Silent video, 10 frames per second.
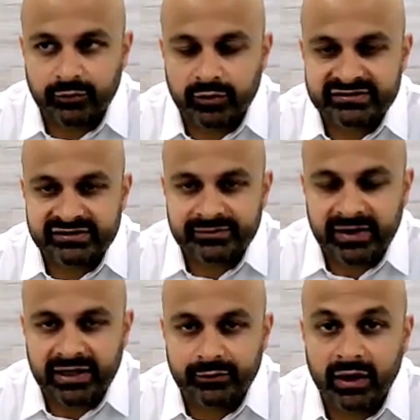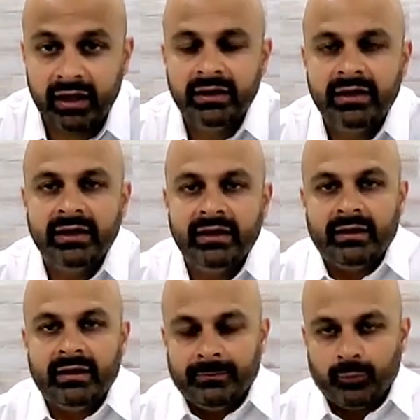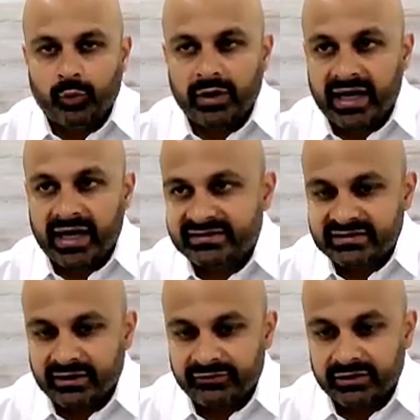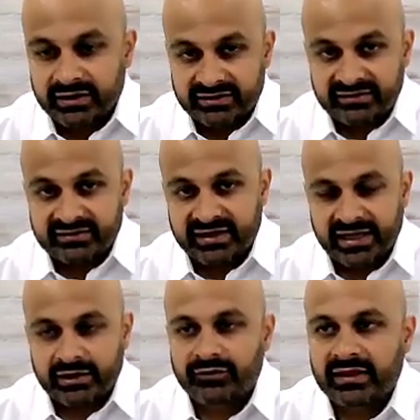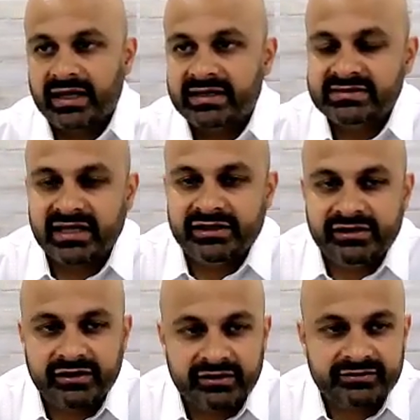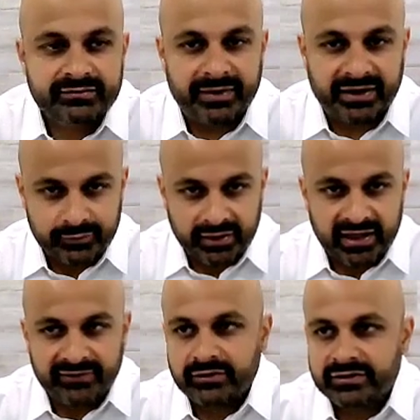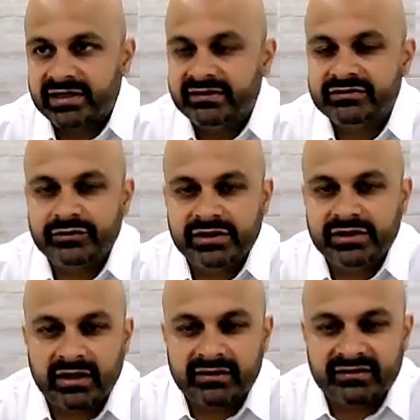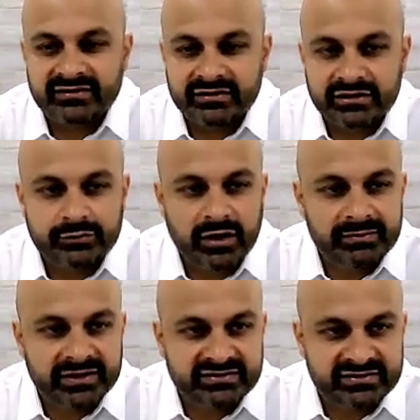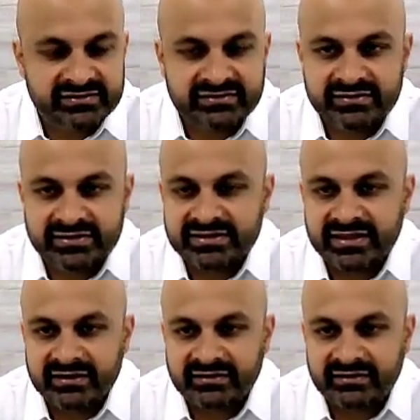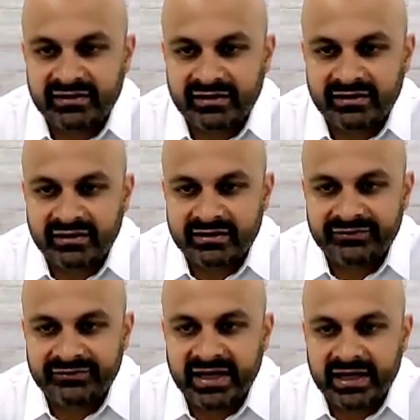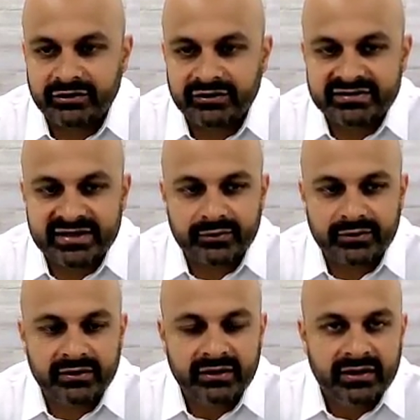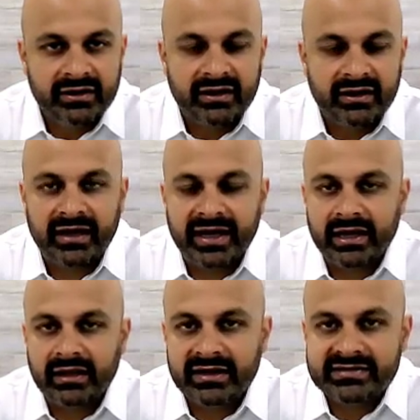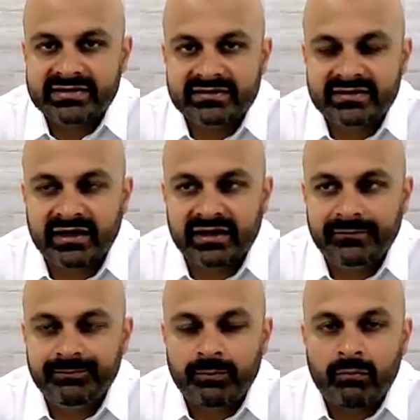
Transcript: What does this mean? Well, what I discovered, and this is again over the last 10 years, by the way, if you're taking a screenshot, this is a good one because this dictates the uh, different categories that were uh, analyzed in the study.